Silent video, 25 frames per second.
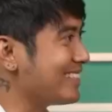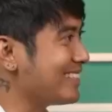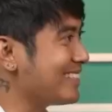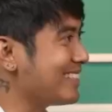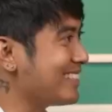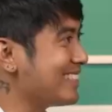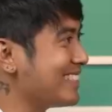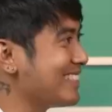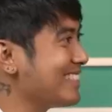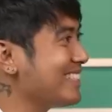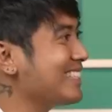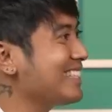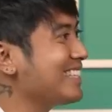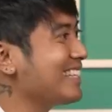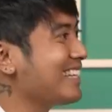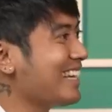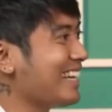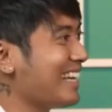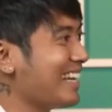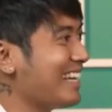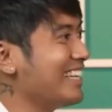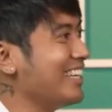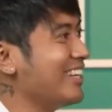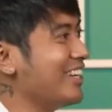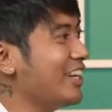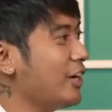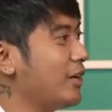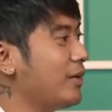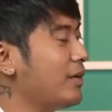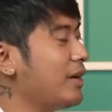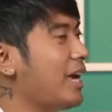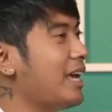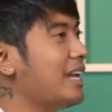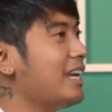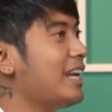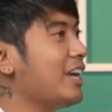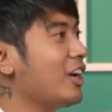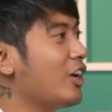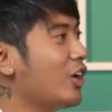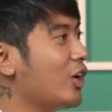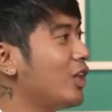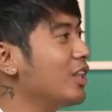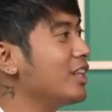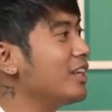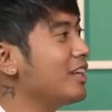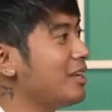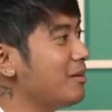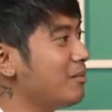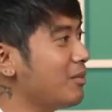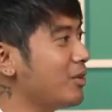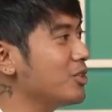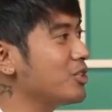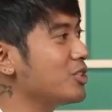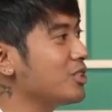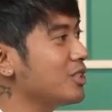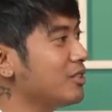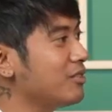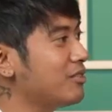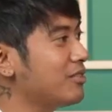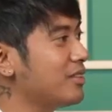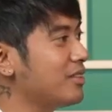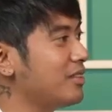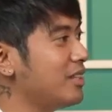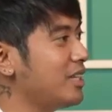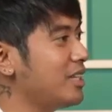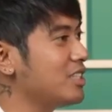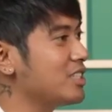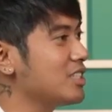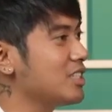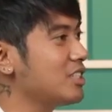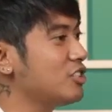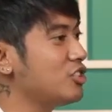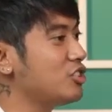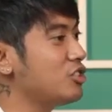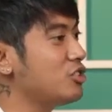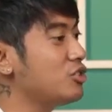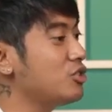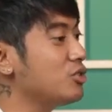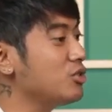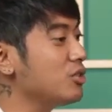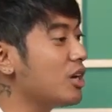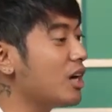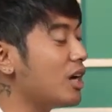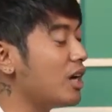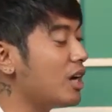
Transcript: And I call that emotional foundation to